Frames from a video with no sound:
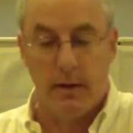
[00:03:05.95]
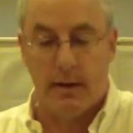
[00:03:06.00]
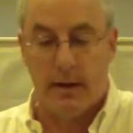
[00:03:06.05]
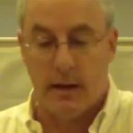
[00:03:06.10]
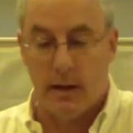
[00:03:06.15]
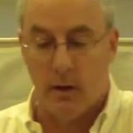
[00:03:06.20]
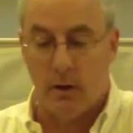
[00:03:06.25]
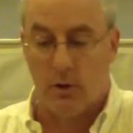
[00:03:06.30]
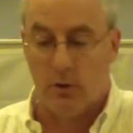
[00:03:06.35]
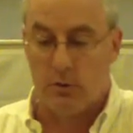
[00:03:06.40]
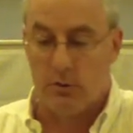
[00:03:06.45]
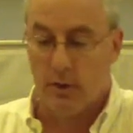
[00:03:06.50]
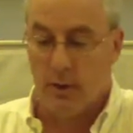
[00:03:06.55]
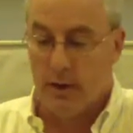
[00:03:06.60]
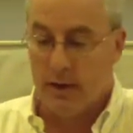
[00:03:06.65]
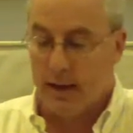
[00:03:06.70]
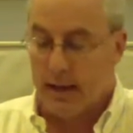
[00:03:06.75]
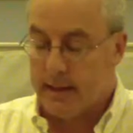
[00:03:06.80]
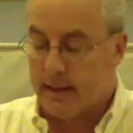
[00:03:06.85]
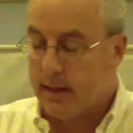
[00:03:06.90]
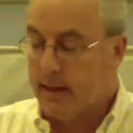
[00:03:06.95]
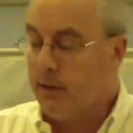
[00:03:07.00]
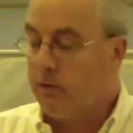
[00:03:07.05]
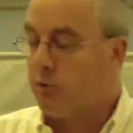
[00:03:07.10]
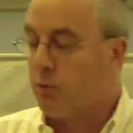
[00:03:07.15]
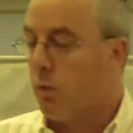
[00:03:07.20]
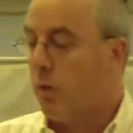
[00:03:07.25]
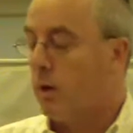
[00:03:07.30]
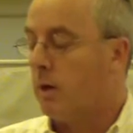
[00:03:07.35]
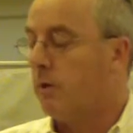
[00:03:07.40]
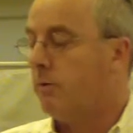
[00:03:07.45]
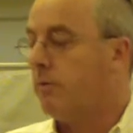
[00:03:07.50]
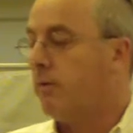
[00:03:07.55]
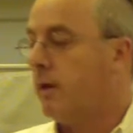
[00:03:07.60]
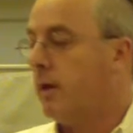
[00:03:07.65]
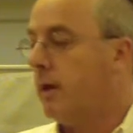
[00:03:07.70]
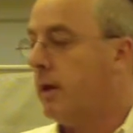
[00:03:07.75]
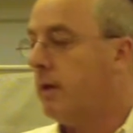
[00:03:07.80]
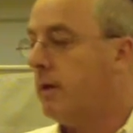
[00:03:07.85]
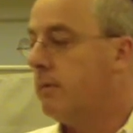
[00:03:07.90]
killed at least one of
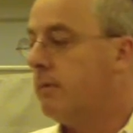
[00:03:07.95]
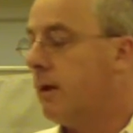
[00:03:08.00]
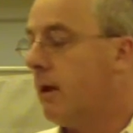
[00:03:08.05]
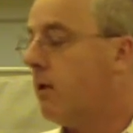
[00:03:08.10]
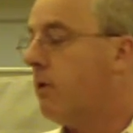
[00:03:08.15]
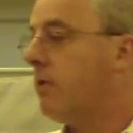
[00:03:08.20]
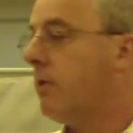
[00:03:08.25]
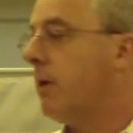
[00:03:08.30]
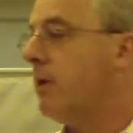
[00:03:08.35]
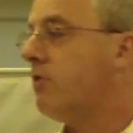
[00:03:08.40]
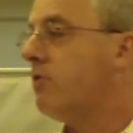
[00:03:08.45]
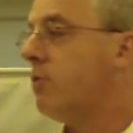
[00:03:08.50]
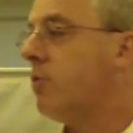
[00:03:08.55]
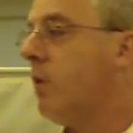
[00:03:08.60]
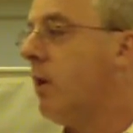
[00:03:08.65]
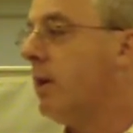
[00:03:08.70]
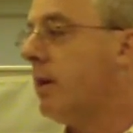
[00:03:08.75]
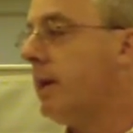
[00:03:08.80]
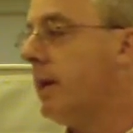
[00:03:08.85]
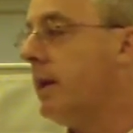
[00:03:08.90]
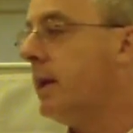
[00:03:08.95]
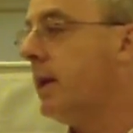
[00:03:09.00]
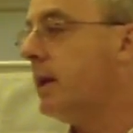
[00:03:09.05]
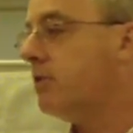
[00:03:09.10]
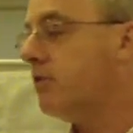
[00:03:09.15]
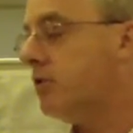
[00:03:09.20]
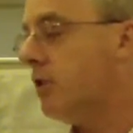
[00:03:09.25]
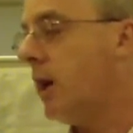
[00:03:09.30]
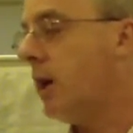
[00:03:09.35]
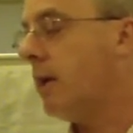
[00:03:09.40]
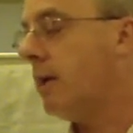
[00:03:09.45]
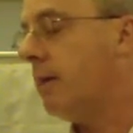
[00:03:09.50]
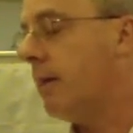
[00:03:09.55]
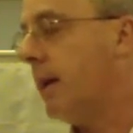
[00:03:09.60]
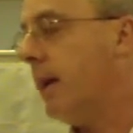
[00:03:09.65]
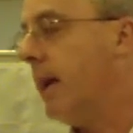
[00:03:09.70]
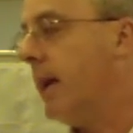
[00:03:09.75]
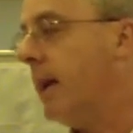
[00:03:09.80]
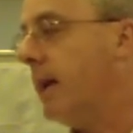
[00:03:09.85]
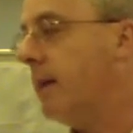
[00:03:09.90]
the terrorists while he got shot in
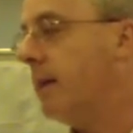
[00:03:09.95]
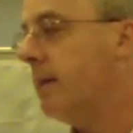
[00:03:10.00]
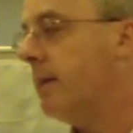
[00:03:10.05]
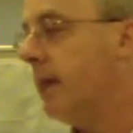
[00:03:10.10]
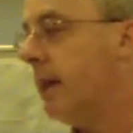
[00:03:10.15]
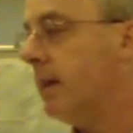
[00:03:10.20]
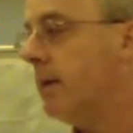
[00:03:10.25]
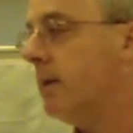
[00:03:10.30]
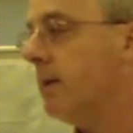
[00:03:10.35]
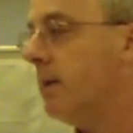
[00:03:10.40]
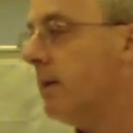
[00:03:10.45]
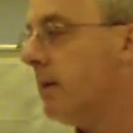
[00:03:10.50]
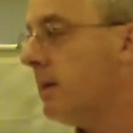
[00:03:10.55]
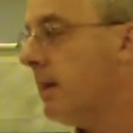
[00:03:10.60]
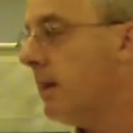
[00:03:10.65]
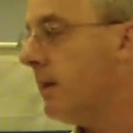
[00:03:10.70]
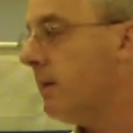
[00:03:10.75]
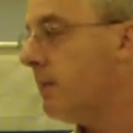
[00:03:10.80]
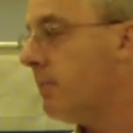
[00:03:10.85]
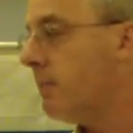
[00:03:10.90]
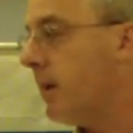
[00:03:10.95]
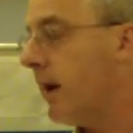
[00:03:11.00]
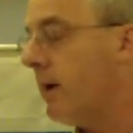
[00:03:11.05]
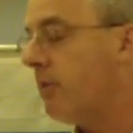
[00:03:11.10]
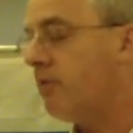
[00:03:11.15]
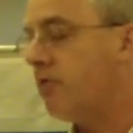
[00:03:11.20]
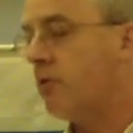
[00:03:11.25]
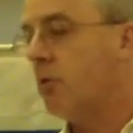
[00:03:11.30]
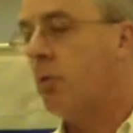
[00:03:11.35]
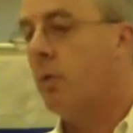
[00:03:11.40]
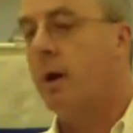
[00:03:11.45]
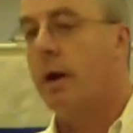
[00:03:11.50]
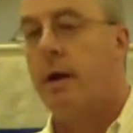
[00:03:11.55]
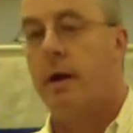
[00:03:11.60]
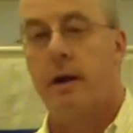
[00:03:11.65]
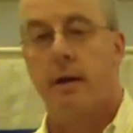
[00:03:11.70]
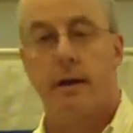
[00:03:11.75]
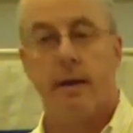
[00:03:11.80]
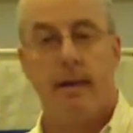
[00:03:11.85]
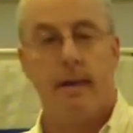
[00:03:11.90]
the head and then later passed away.